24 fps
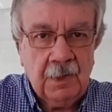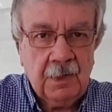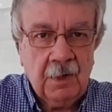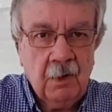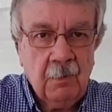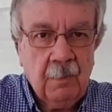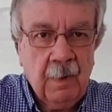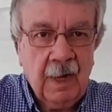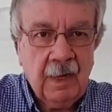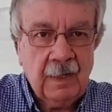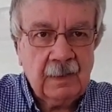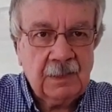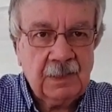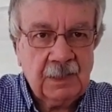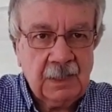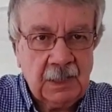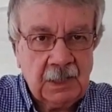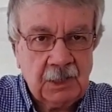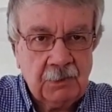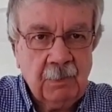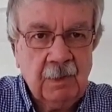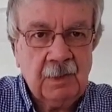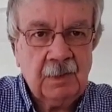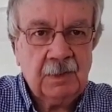go back
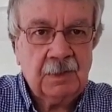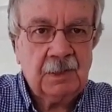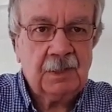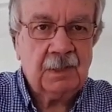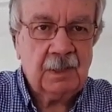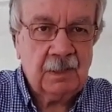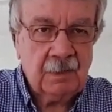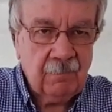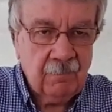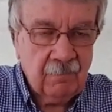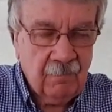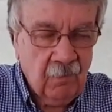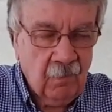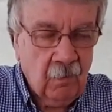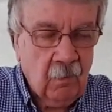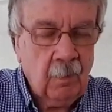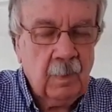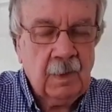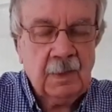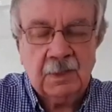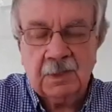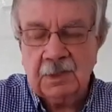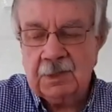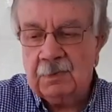6 months and 4
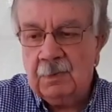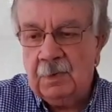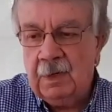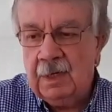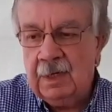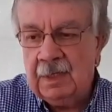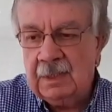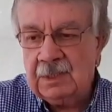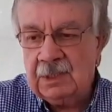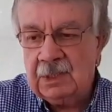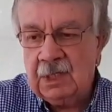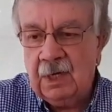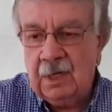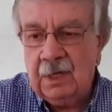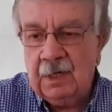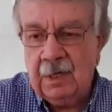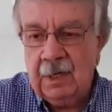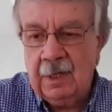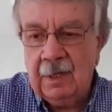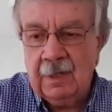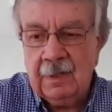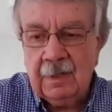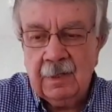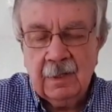months, where
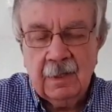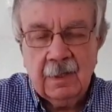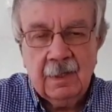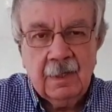Tyler